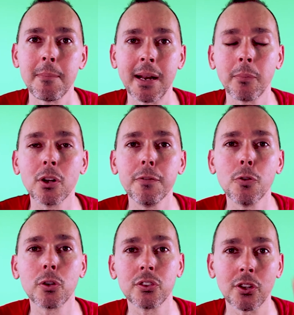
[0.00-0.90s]
but I'm going to
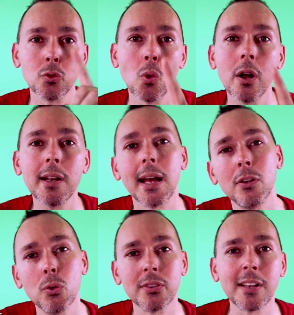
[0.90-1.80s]
focus on one
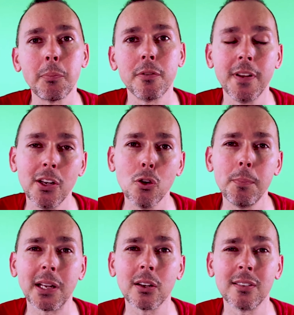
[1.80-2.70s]
and do a separate video
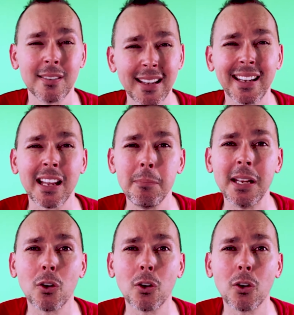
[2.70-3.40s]
because they can